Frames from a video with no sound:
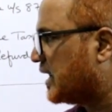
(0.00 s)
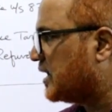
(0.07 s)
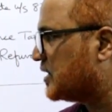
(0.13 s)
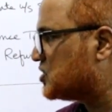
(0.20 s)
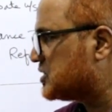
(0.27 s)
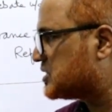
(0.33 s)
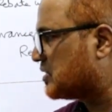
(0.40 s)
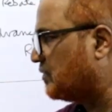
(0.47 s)

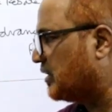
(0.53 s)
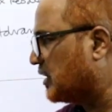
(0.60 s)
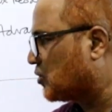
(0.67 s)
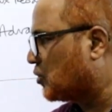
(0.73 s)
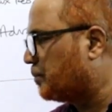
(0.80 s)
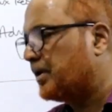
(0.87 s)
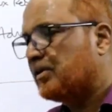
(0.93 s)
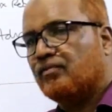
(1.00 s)
energy saving
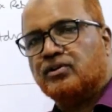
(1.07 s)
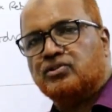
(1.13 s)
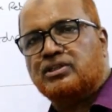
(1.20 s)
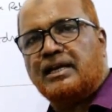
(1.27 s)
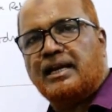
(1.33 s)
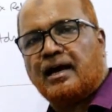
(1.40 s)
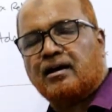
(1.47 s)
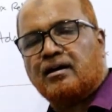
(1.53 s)
equipment for
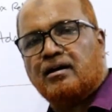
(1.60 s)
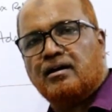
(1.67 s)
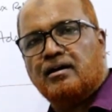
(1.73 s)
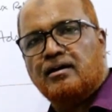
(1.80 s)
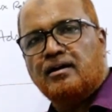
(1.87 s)
3 lakh.